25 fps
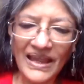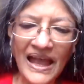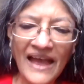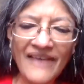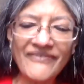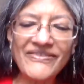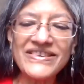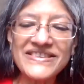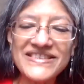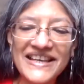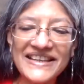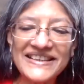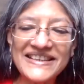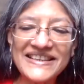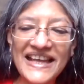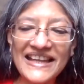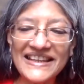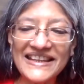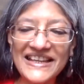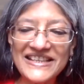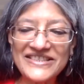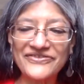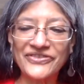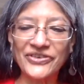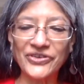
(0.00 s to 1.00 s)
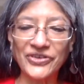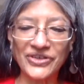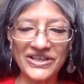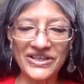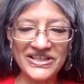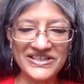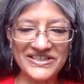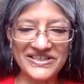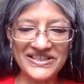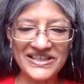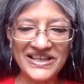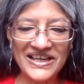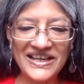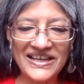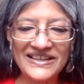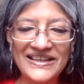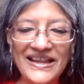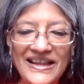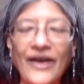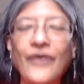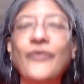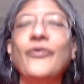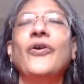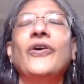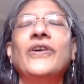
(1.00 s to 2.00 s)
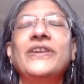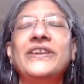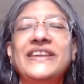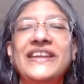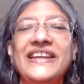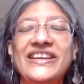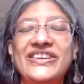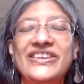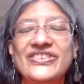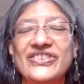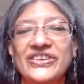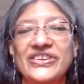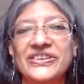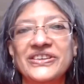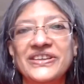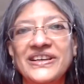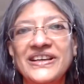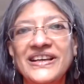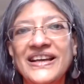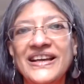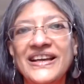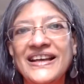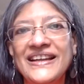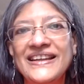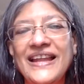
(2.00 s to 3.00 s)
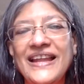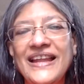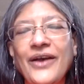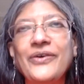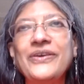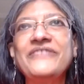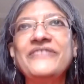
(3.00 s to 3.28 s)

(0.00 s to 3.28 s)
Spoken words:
Having said that, let's focus now on nature. Now,